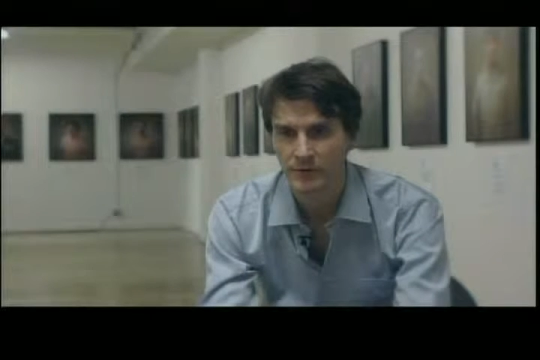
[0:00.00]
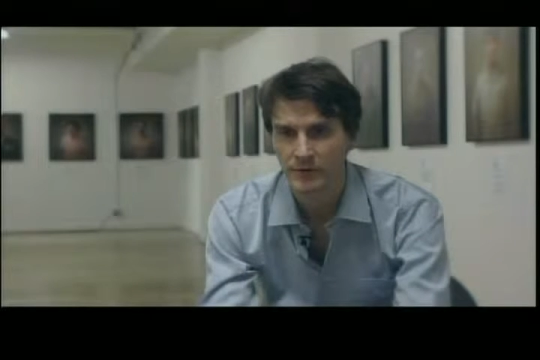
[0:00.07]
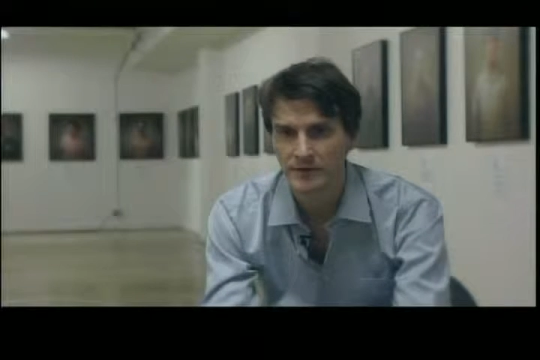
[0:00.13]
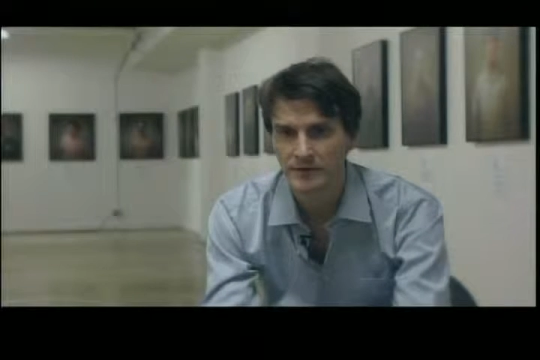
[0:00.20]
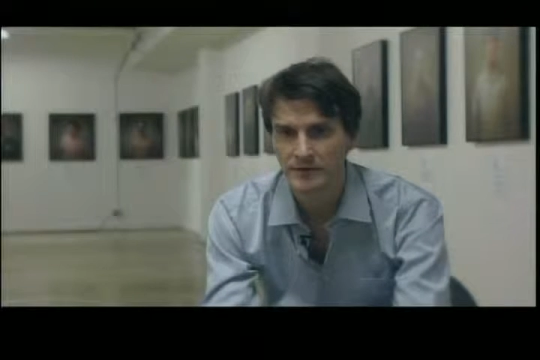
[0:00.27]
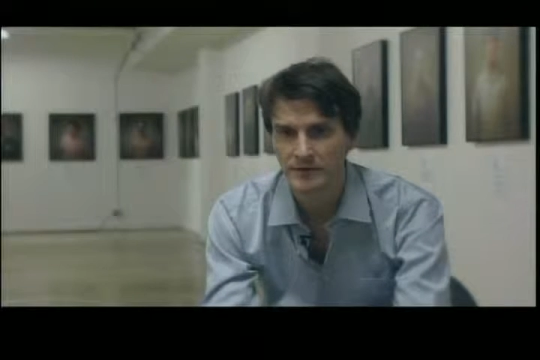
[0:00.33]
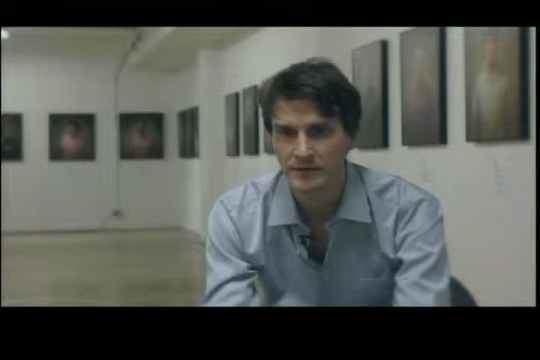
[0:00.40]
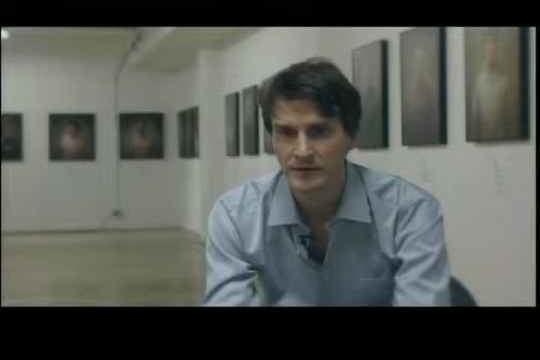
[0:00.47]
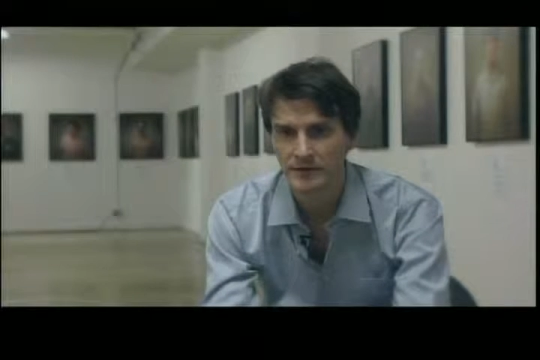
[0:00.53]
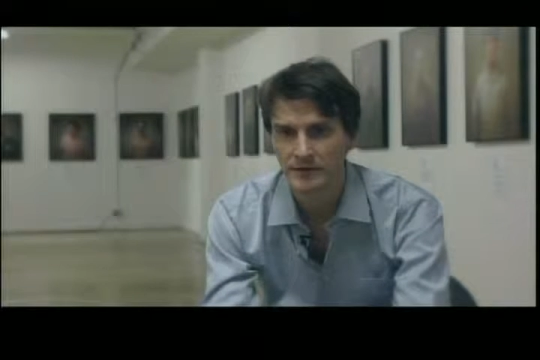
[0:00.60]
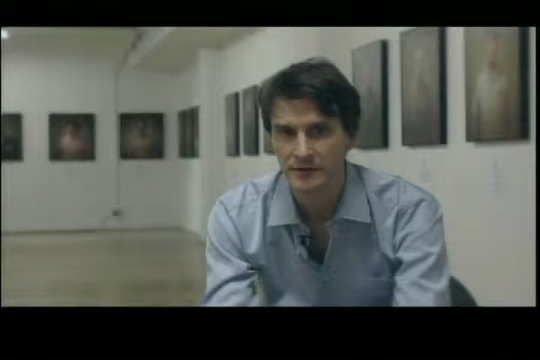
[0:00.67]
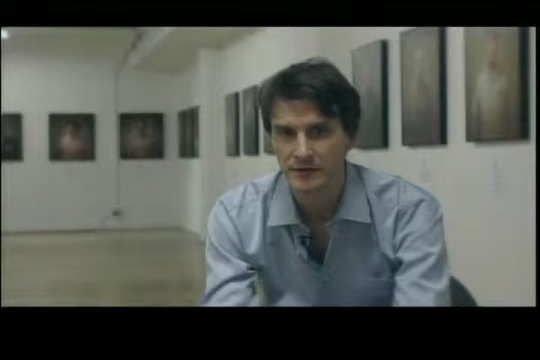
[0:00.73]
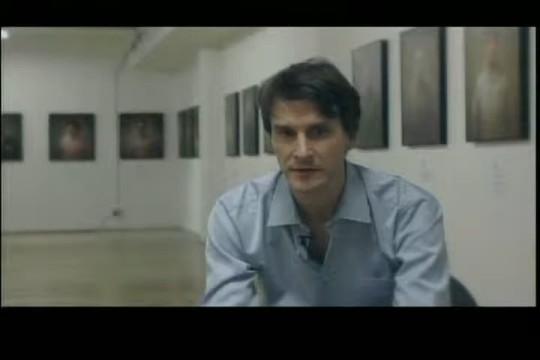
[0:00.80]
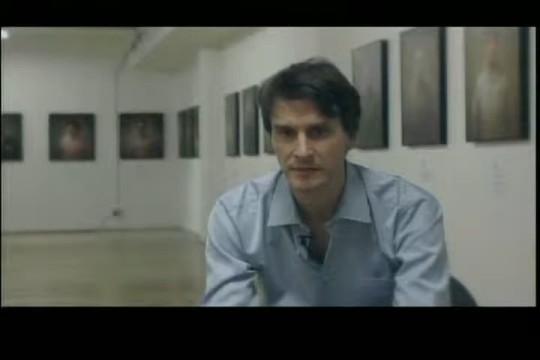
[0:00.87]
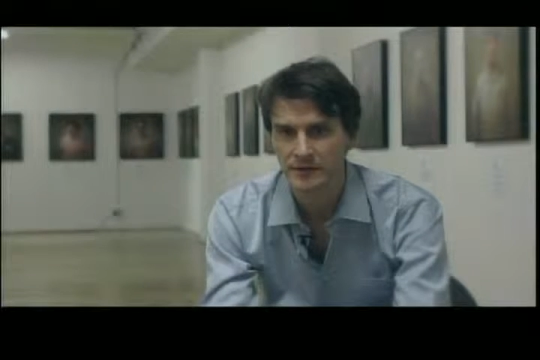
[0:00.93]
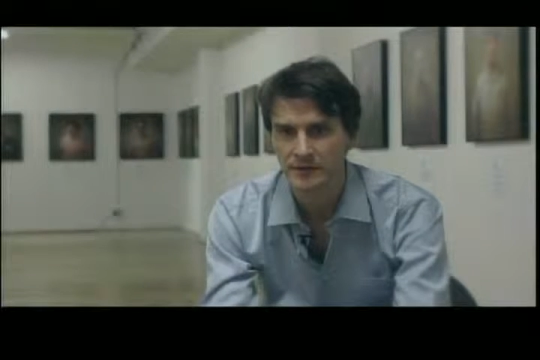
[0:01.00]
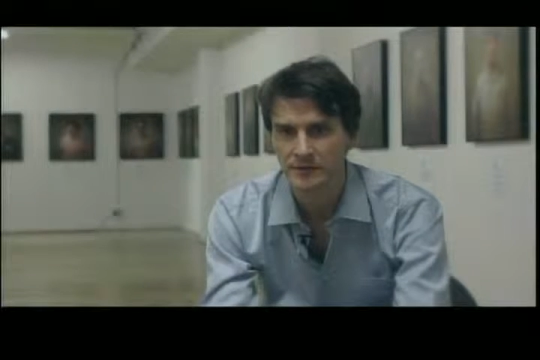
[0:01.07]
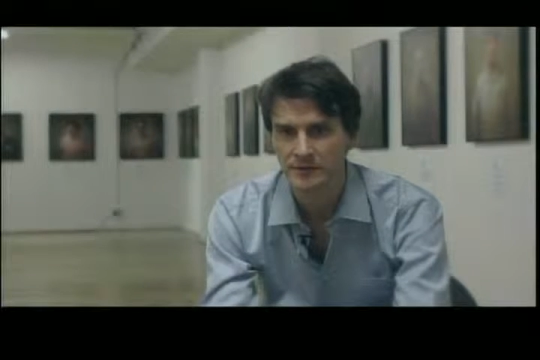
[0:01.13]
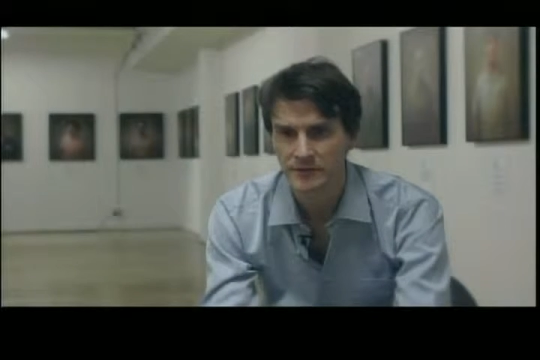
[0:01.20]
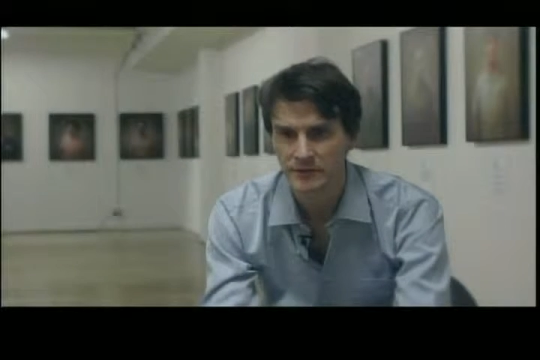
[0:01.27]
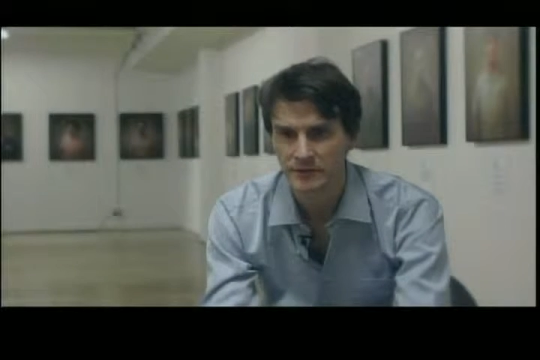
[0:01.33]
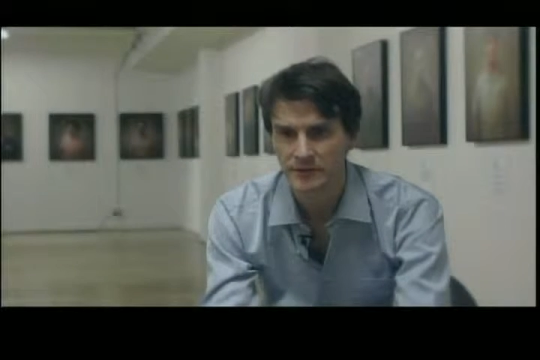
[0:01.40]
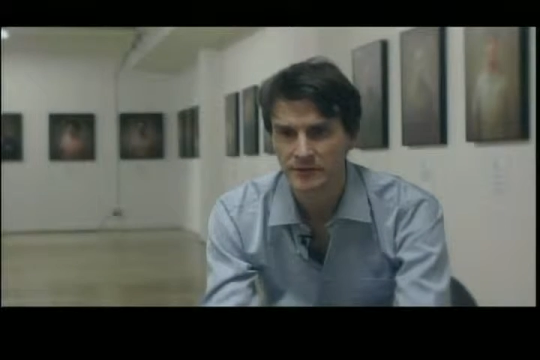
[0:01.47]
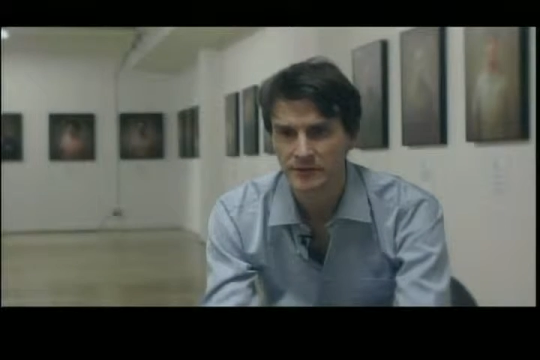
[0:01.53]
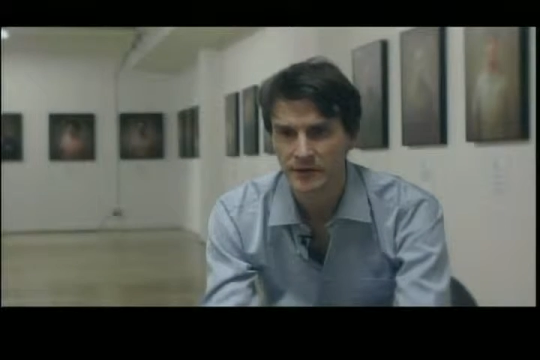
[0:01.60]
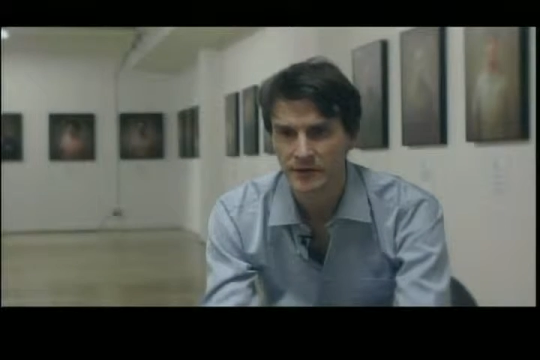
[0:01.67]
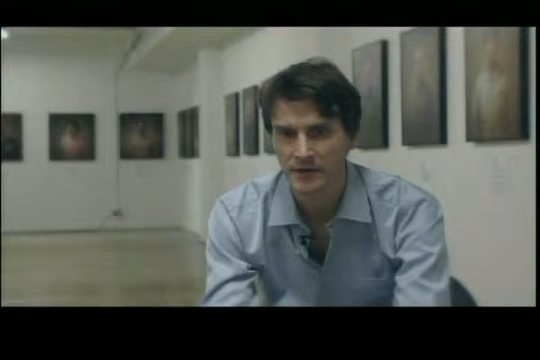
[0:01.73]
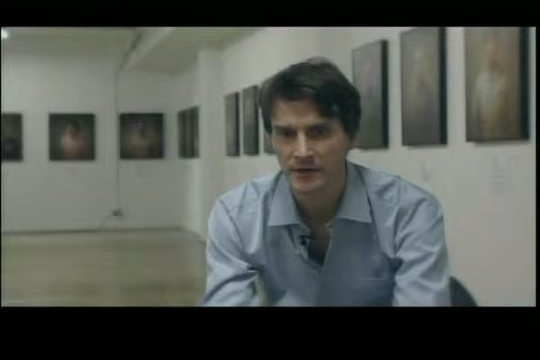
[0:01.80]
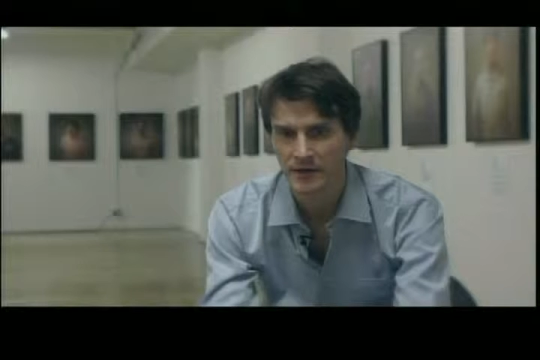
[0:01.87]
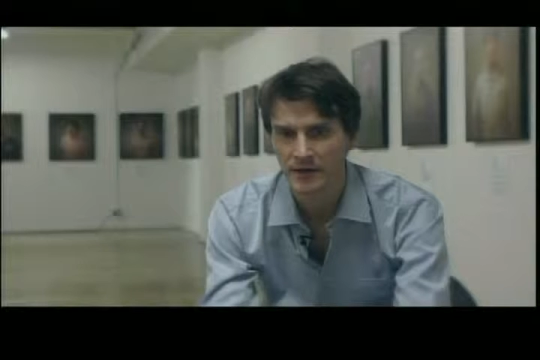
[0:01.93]
because he had committed
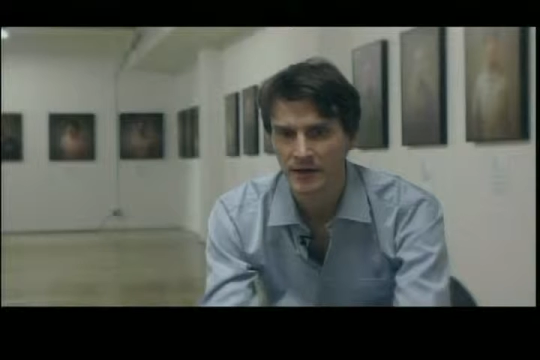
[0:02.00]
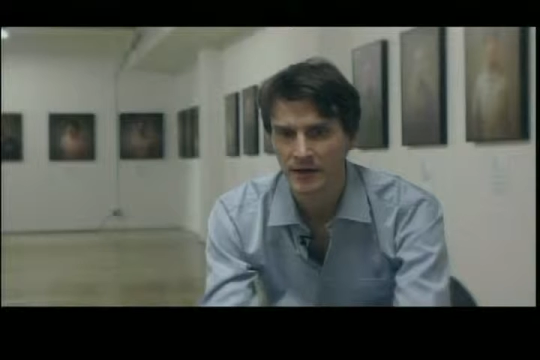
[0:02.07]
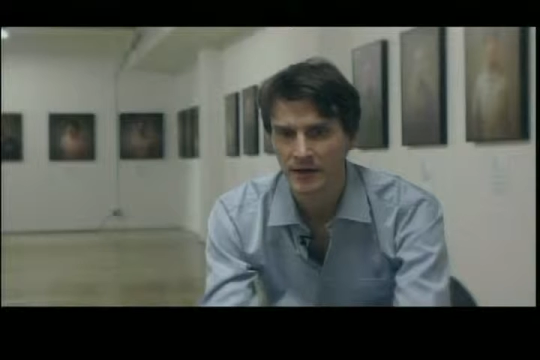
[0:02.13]
suicide.